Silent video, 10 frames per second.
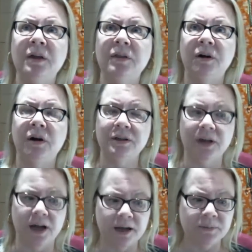There are
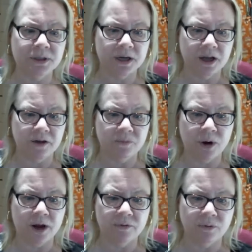times that I've
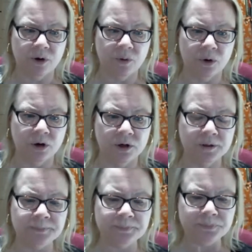brought forward,